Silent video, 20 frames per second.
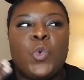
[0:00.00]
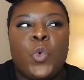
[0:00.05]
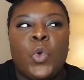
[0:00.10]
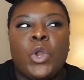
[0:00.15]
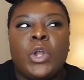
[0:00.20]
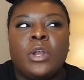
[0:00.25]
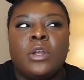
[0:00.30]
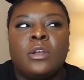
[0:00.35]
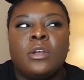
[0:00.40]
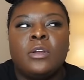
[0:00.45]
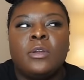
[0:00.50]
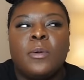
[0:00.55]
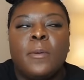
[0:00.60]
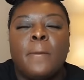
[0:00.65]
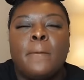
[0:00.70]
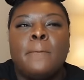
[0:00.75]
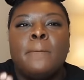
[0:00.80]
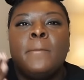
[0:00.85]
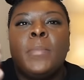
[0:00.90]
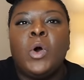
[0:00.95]
ordered
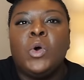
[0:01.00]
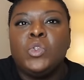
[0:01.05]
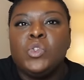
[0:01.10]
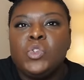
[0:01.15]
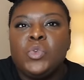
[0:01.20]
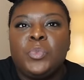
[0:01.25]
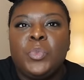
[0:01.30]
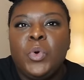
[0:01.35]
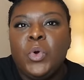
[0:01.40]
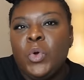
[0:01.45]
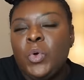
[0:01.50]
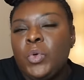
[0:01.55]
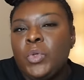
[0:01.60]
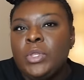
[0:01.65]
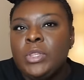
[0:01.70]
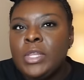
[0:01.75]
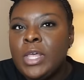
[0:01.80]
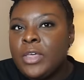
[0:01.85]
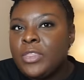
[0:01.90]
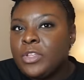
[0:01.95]

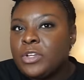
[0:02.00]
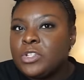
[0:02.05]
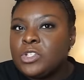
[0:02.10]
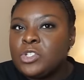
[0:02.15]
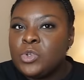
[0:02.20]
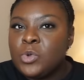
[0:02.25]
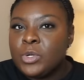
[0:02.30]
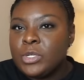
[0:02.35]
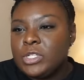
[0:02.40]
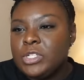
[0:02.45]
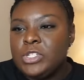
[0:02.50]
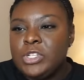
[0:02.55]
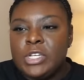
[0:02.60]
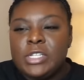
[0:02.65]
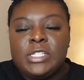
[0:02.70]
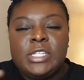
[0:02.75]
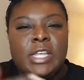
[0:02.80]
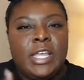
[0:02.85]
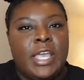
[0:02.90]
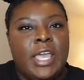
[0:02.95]
multiple leather shorts
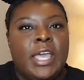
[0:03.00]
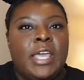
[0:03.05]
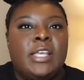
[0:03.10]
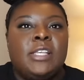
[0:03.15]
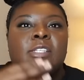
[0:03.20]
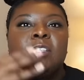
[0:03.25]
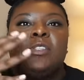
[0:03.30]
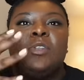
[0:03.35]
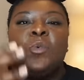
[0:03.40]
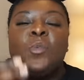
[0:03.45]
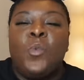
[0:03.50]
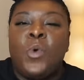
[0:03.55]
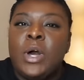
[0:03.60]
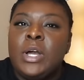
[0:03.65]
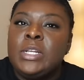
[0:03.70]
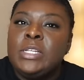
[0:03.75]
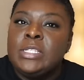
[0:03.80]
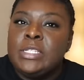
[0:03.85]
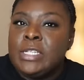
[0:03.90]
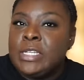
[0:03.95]
just in case the
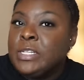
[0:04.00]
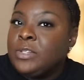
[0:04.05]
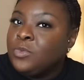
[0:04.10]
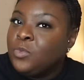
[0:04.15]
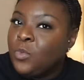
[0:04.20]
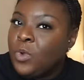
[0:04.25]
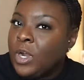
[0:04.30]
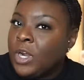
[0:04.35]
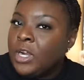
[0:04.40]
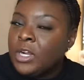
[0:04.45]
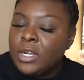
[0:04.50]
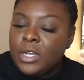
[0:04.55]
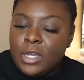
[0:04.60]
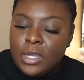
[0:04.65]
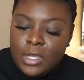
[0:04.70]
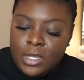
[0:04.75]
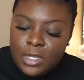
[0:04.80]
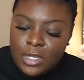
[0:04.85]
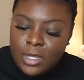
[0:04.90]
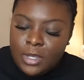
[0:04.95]
one didn't work.
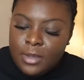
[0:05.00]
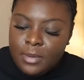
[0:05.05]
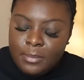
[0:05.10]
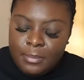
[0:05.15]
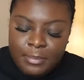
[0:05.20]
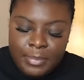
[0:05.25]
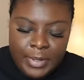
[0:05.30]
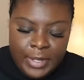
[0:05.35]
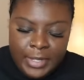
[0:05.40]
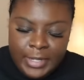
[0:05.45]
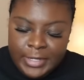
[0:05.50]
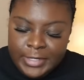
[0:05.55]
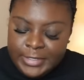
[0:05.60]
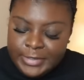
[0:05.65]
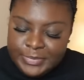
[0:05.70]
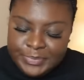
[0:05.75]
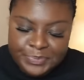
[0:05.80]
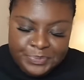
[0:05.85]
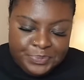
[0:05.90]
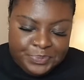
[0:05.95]

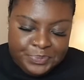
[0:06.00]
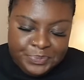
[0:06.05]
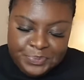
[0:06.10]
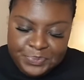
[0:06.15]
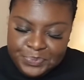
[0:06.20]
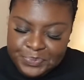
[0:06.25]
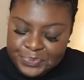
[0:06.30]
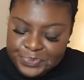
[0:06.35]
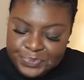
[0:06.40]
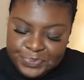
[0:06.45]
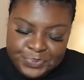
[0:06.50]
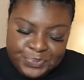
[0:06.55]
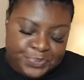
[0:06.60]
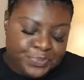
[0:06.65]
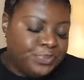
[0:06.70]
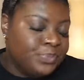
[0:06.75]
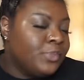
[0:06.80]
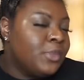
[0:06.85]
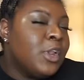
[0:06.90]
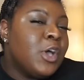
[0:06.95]
But
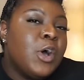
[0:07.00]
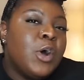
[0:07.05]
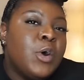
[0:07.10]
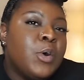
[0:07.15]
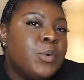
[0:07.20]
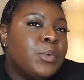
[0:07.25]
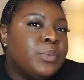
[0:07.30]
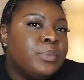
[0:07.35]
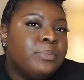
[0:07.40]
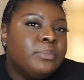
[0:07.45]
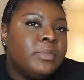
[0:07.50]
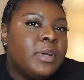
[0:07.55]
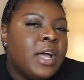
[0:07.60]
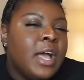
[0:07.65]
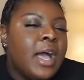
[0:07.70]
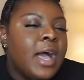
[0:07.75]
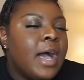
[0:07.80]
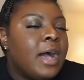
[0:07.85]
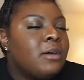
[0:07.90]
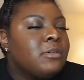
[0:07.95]
no,
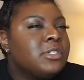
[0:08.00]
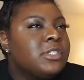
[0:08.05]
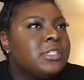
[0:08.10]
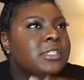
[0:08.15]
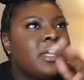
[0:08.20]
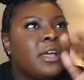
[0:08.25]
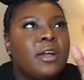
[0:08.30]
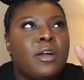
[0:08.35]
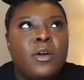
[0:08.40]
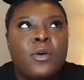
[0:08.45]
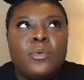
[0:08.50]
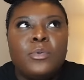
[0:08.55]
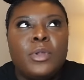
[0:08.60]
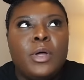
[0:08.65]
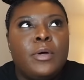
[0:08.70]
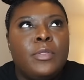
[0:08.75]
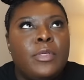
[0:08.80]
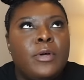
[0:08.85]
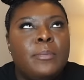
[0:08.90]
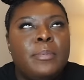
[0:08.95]
I was just like, oh
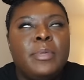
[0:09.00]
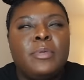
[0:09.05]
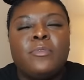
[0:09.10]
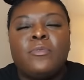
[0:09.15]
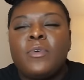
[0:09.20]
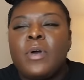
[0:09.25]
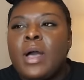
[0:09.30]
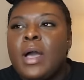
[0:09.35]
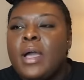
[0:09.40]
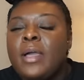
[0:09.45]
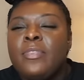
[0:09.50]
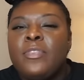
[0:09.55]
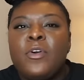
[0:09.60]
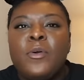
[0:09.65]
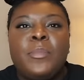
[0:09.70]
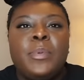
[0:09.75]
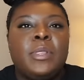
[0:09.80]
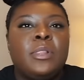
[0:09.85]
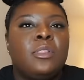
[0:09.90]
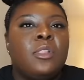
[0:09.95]
no, they'll be fine.
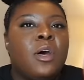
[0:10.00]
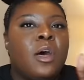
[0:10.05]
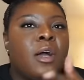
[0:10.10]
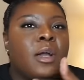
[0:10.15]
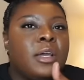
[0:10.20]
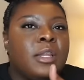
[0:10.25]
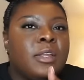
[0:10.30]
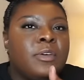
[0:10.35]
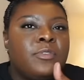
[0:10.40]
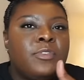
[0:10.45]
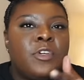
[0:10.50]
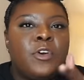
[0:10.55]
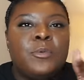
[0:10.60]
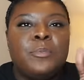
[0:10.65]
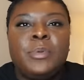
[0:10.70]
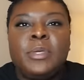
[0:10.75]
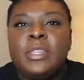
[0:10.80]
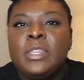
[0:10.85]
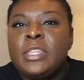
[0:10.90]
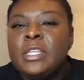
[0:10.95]
They'll be long enough. They'll
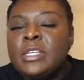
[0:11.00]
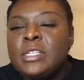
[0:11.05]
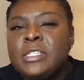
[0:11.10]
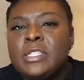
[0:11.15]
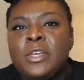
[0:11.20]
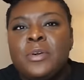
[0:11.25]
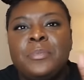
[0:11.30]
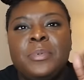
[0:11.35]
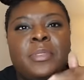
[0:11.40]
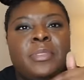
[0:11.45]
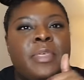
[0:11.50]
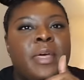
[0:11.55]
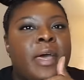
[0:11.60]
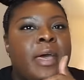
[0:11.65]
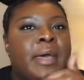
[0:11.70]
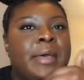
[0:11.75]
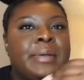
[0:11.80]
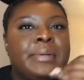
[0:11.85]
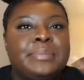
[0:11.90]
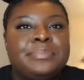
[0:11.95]
be this, they'll be
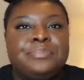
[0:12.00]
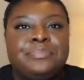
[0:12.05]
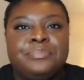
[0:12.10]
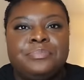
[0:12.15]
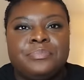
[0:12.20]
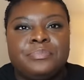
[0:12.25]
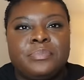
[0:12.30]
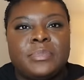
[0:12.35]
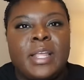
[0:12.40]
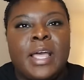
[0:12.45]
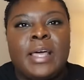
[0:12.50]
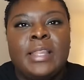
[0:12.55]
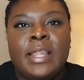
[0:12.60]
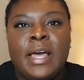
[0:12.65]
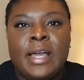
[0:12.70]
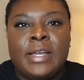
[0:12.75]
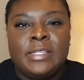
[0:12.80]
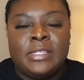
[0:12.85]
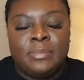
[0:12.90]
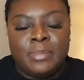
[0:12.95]
that. I
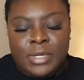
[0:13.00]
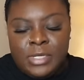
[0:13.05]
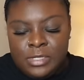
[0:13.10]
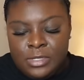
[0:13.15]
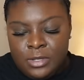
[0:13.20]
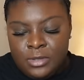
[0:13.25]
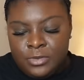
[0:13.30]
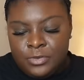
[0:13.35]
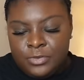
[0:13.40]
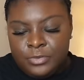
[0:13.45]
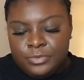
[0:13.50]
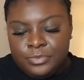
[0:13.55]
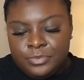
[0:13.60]
lied to myself.